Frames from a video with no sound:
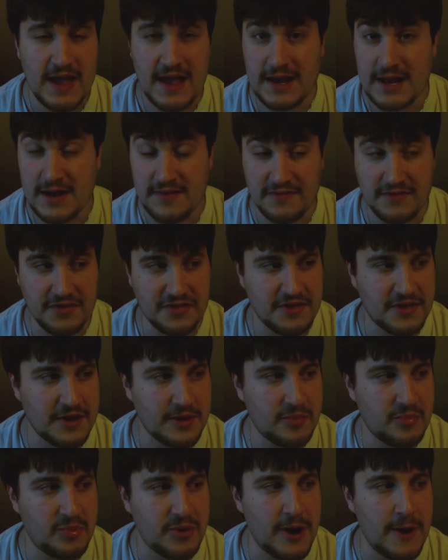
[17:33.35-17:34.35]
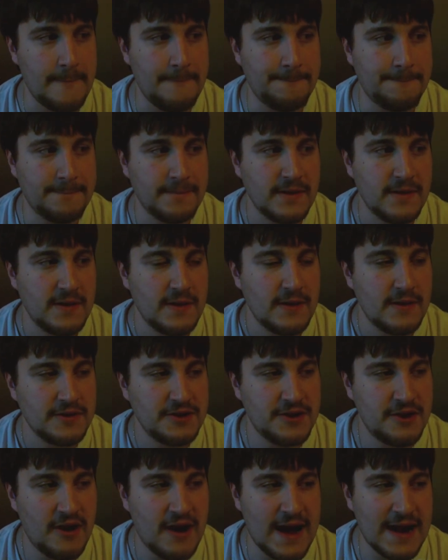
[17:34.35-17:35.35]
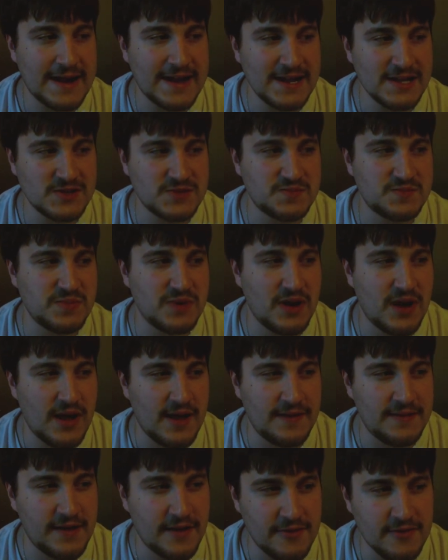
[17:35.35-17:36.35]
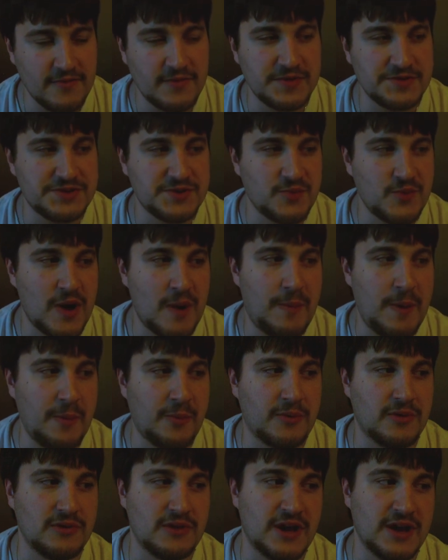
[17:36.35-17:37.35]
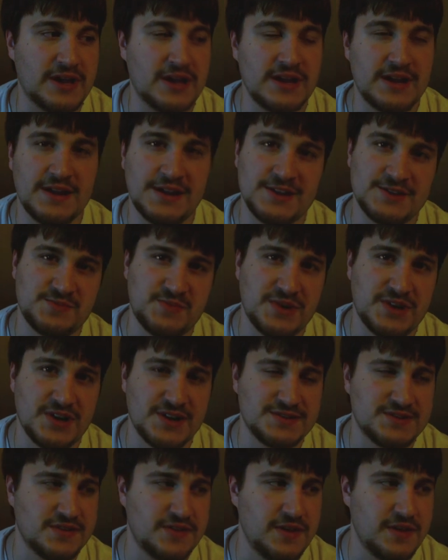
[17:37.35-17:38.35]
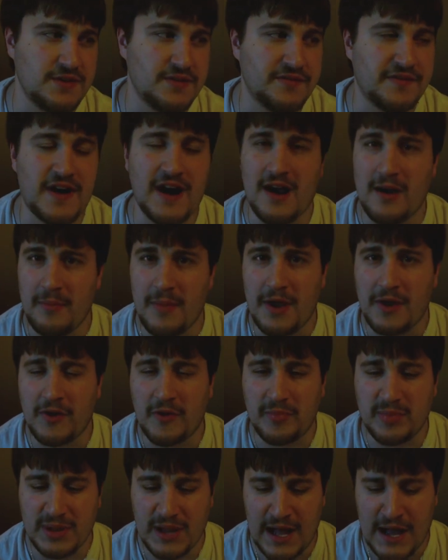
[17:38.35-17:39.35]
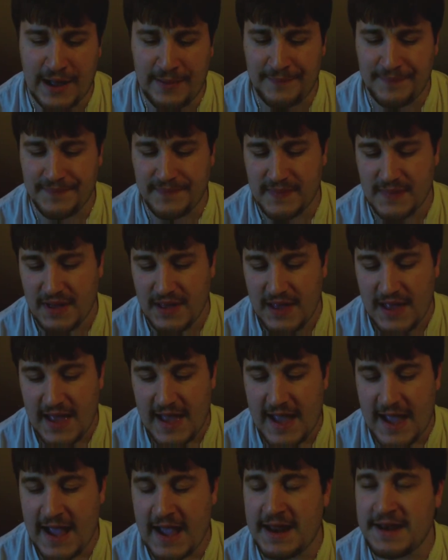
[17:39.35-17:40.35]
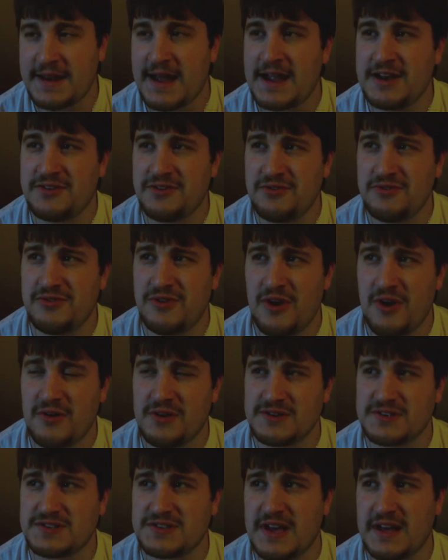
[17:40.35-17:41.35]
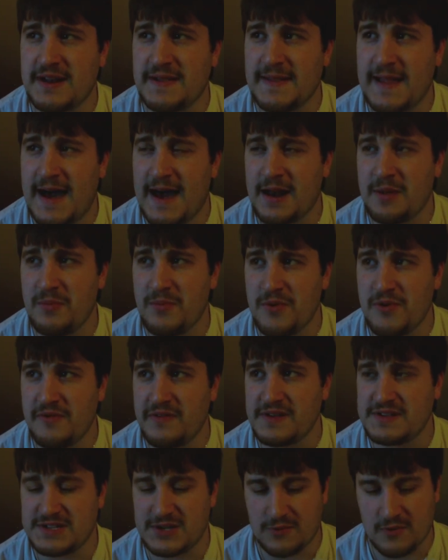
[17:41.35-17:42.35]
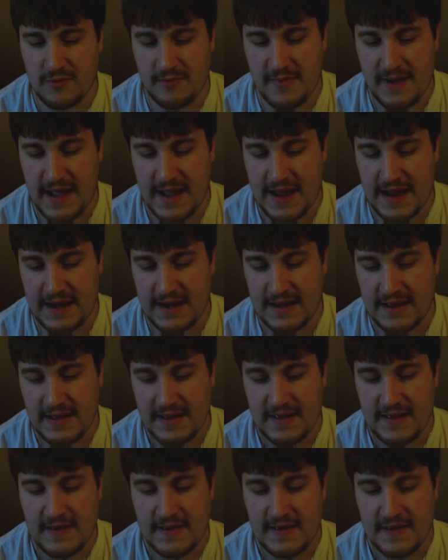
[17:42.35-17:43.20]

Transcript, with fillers: and everything. But you know, I guess another reason why people don't like it is because of the environmental plot. And I do notice that a lot of movies that were made